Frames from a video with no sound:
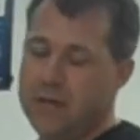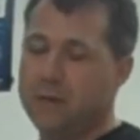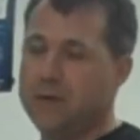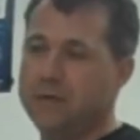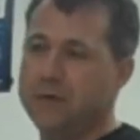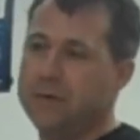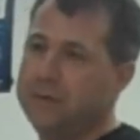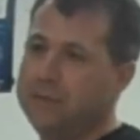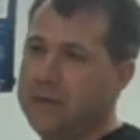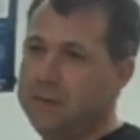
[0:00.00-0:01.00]
However,
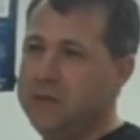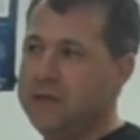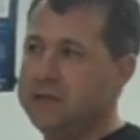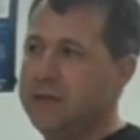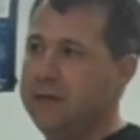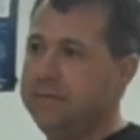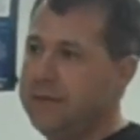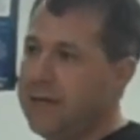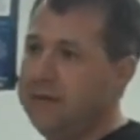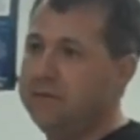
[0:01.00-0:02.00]
that being said,
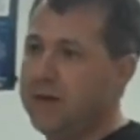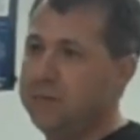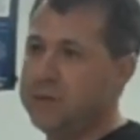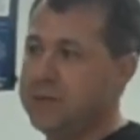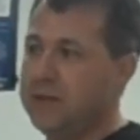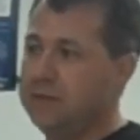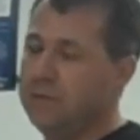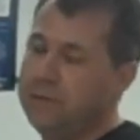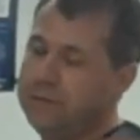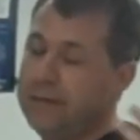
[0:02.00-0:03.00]
95%
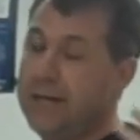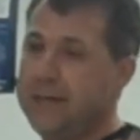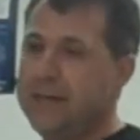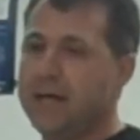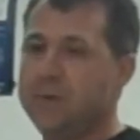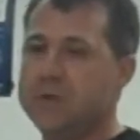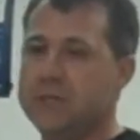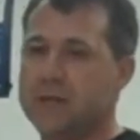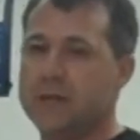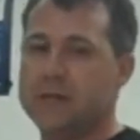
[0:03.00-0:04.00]
or
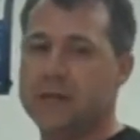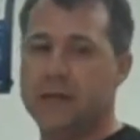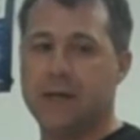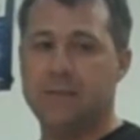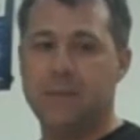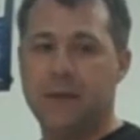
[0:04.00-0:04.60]
99% of the time,